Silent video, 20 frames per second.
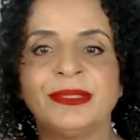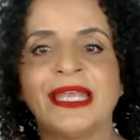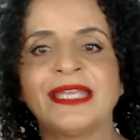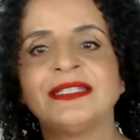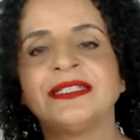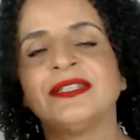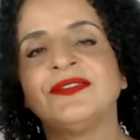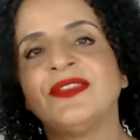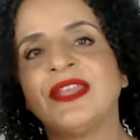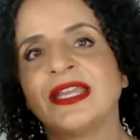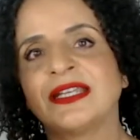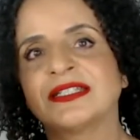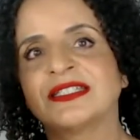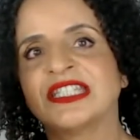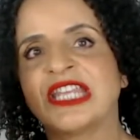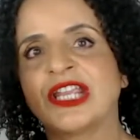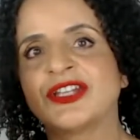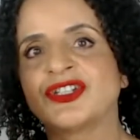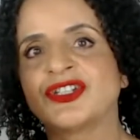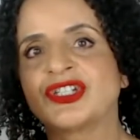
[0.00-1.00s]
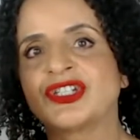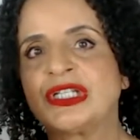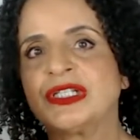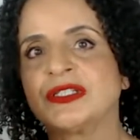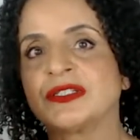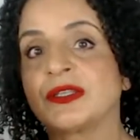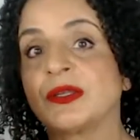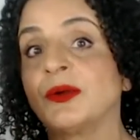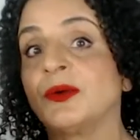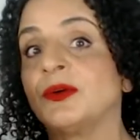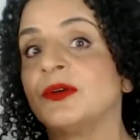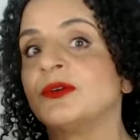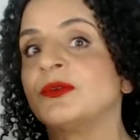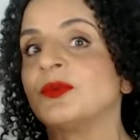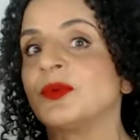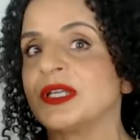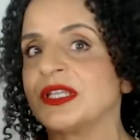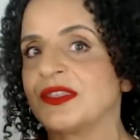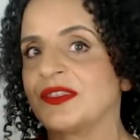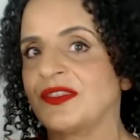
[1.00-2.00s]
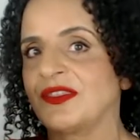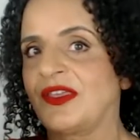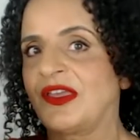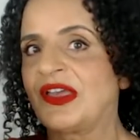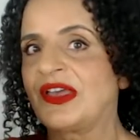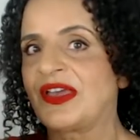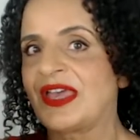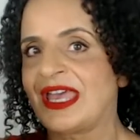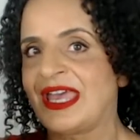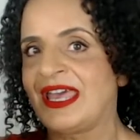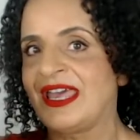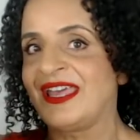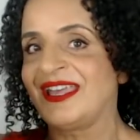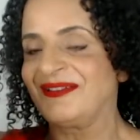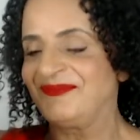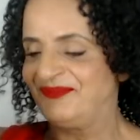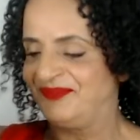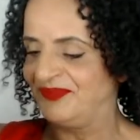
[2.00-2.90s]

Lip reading: blending the extensions with her hair.